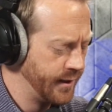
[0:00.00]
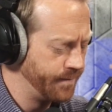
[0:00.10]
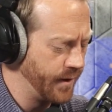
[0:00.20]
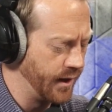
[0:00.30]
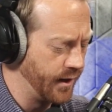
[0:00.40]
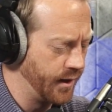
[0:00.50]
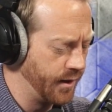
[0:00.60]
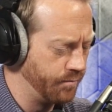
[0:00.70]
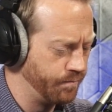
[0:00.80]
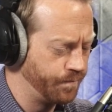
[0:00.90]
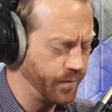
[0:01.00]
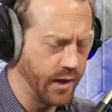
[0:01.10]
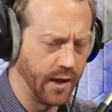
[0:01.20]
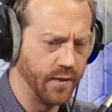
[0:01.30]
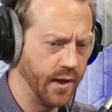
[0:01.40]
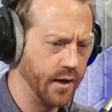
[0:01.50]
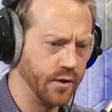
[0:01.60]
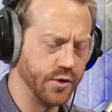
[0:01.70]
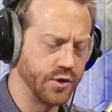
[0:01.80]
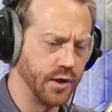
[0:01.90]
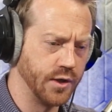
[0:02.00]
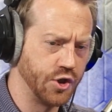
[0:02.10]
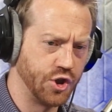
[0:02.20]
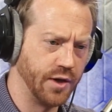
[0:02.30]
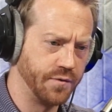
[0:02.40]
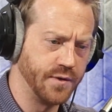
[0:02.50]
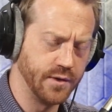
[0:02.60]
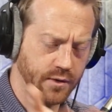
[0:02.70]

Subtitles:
And that you're just going to shift.